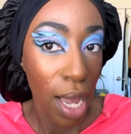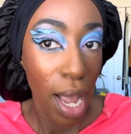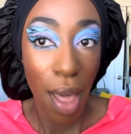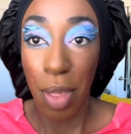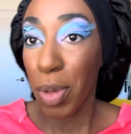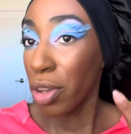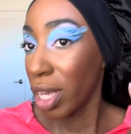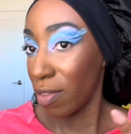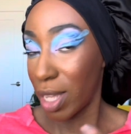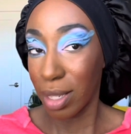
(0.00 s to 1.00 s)
The beauty
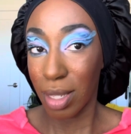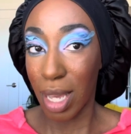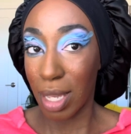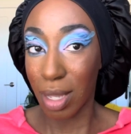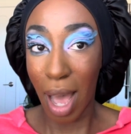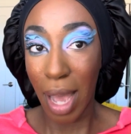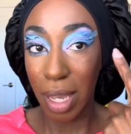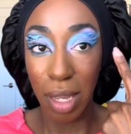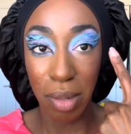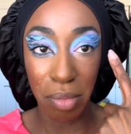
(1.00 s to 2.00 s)
of this is
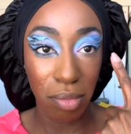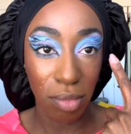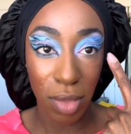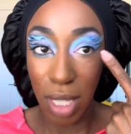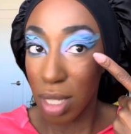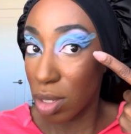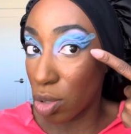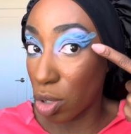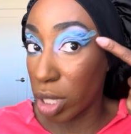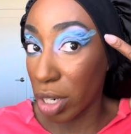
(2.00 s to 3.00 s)
this is
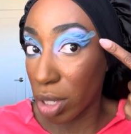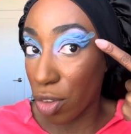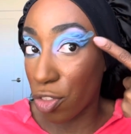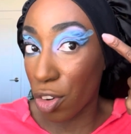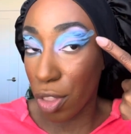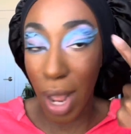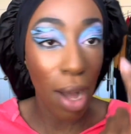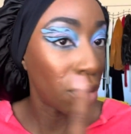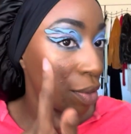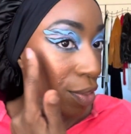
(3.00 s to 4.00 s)
clearly further
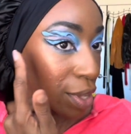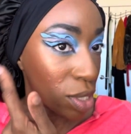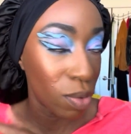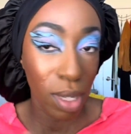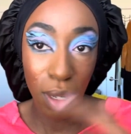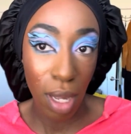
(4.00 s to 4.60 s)
out than this one,